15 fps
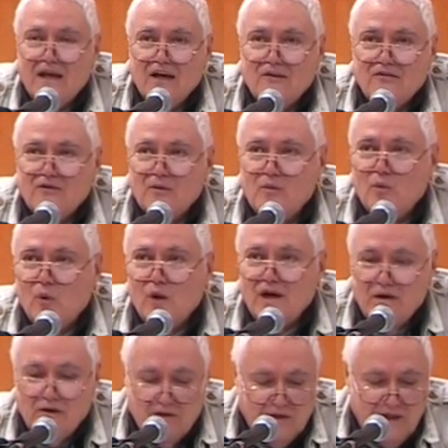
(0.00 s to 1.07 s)
from
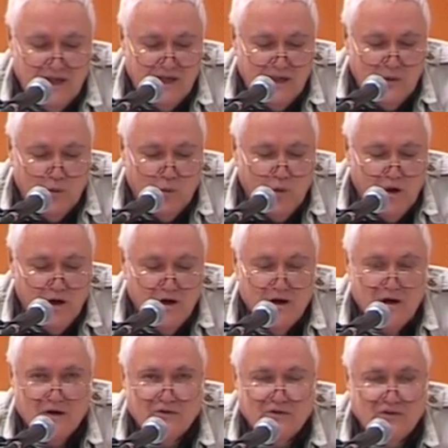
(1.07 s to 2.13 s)
where they
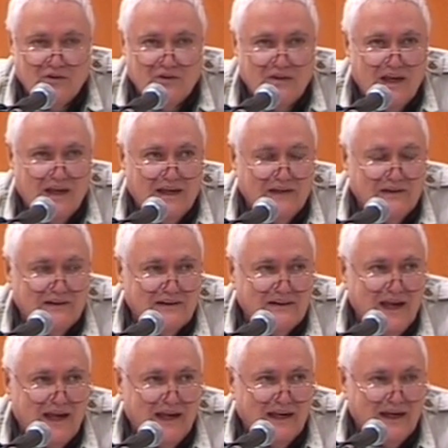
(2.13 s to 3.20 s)
were. Just take a
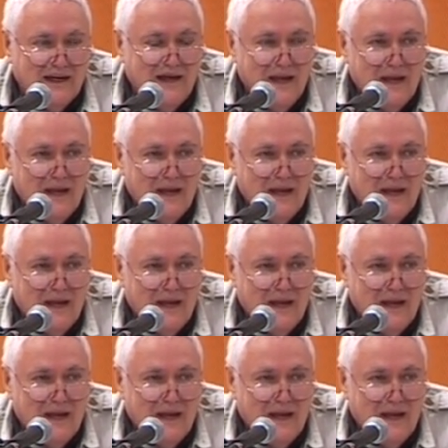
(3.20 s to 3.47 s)
second